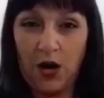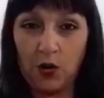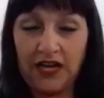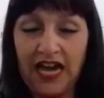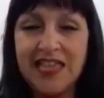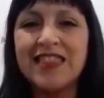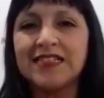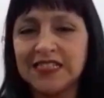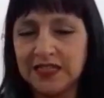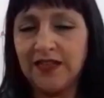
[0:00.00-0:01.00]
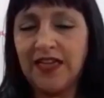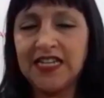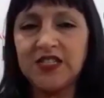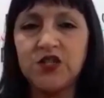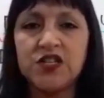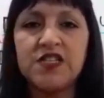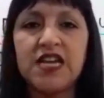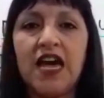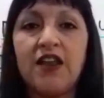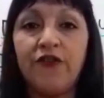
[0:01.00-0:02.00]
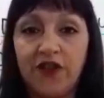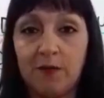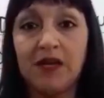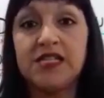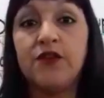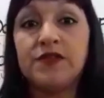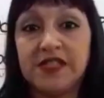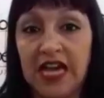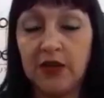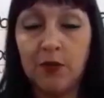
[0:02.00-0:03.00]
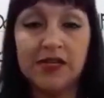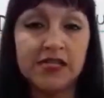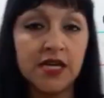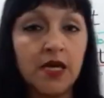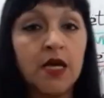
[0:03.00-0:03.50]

Okay, that is just an affirmative statement.